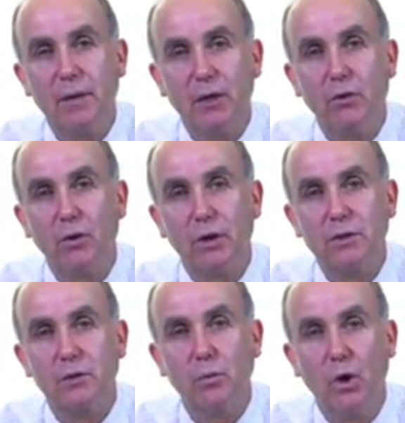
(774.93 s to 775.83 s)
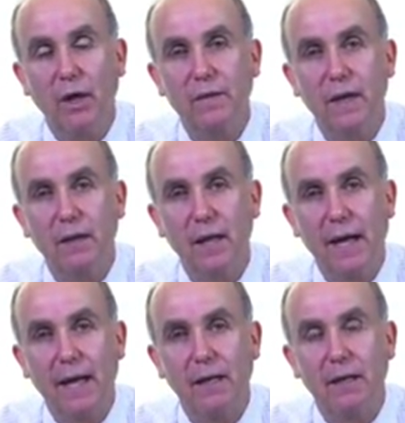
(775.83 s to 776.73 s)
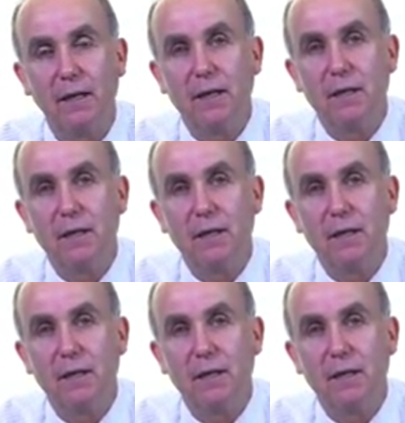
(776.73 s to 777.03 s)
in order to work their land.